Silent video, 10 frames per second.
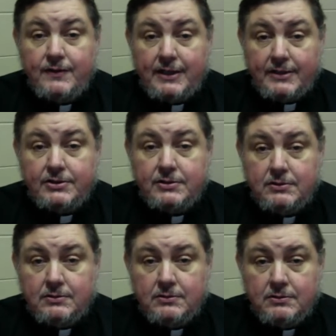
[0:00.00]
us
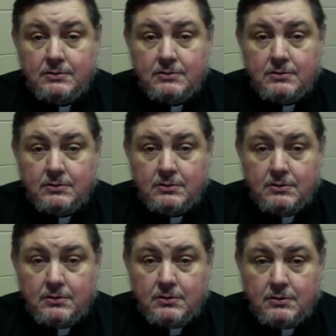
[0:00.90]

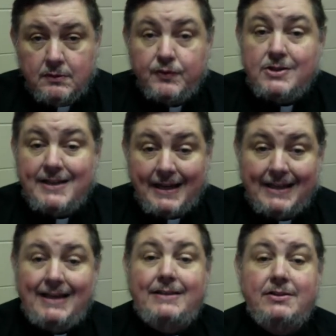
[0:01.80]
for
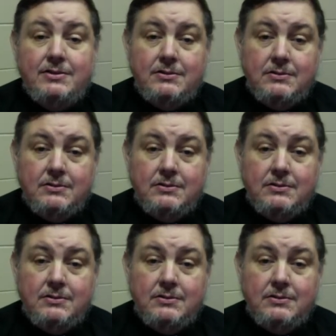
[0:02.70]
decades